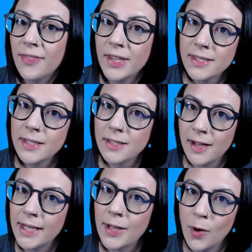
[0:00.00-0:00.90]
And this is
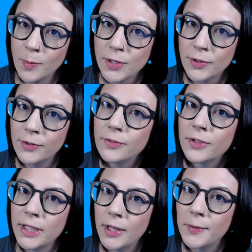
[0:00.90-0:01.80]
entirely optional
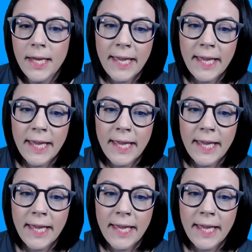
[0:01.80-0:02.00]
for you.